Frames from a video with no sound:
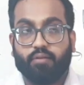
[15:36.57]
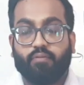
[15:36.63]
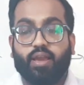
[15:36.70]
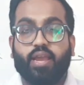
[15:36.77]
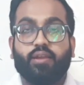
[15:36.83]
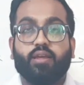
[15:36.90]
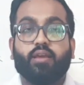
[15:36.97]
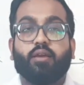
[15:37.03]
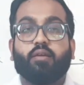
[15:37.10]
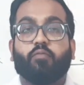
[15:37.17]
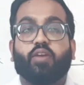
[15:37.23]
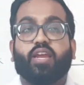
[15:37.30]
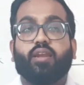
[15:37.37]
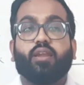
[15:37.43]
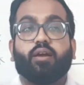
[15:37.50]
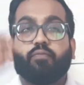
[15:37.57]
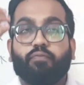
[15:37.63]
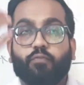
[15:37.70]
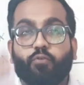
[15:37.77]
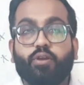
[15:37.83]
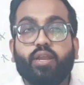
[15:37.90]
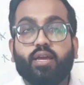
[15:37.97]
right? When a
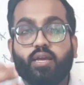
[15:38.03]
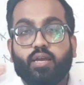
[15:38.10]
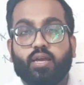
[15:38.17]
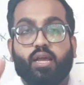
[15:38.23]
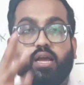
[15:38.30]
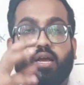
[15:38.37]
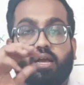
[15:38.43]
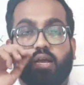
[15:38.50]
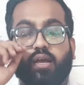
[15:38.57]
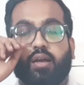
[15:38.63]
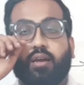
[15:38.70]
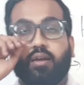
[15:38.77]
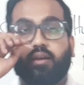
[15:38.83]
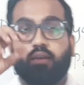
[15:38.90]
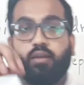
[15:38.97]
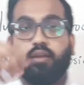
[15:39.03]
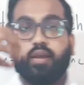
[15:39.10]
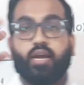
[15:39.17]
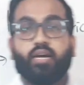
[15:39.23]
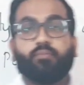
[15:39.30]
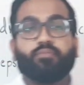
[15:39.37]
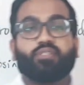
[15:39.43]
food
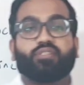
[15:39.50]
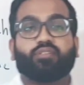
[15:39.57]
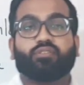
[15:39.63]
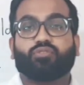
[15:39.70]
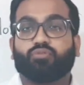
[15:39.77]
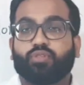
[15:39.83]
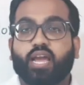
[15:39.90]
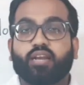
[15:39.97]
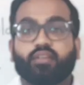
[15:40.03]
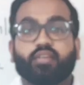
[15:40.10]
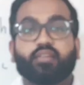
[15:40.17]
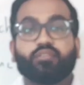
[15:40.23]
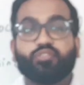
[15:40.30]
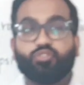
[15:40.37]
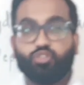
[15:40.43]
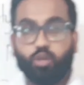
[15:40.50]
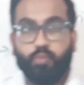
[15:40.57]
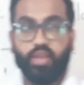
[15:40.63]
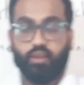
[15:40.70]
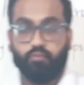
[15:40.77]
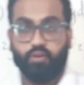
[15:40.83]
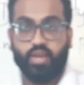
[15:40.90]
comes to that
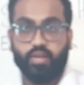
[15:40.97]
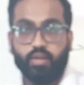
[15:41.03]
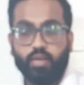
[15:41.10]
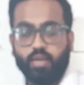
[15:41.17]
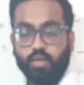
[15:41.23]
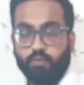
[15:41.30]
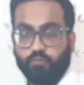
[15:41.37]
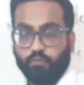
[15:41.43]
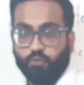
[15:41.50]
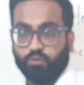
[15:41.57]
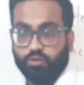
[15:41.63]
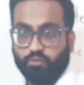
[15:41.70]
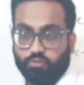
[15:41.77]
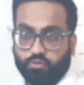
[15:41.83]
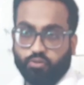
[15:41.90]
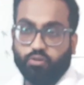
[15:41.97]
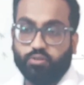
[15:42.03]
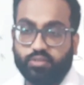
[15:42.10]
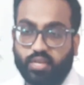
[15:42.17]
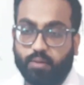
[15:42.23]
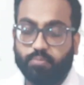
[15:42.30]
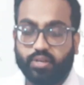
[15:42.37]
stomach, right? For
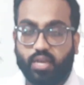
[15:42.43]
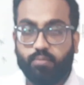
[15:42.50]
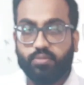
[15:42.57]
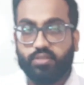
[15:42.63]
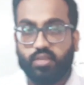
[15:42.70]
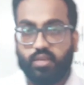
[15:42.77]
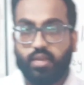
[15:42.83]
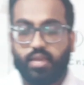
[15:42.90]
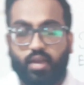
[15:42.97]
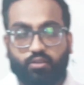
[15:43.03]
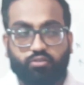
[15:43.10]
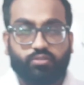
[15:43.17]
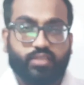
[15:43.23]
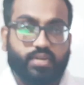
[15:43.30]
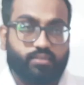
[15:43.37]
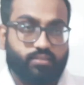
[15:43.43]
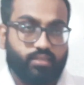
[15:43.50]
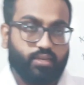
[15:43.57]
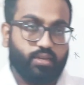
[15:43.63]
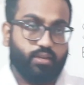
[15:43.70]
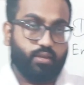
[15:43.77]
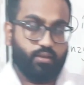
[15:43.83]
sometimes actually that's
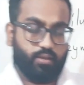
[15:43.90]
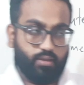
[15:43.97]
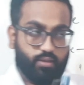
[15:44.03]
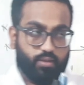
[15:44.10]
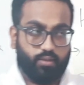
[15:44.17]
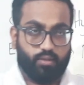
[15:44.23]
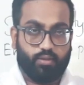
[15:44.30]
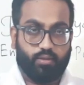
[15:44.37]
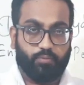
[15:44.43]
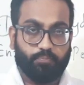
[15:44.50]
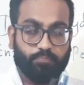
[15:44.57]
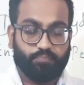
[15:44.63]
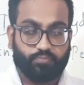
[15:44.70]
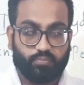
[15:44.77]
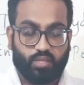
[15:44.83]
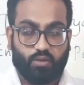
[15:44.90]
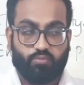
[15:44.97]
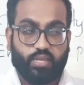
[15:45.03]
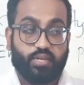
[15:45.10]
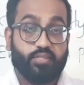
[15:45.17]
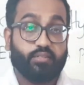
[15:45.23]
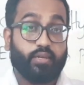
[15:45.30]
a now
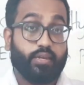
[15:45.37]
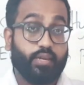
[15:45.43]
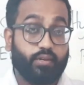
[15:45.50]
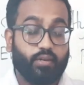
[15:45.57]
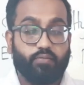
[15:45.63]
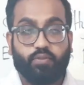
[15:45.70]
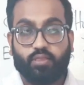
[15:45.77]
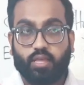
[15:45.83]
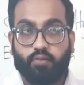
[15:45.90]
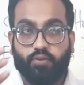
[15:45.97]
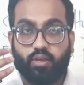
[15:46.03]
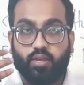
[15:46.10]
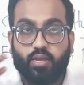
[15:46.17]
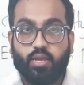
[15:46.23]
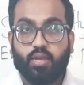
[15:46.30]
that is connected with our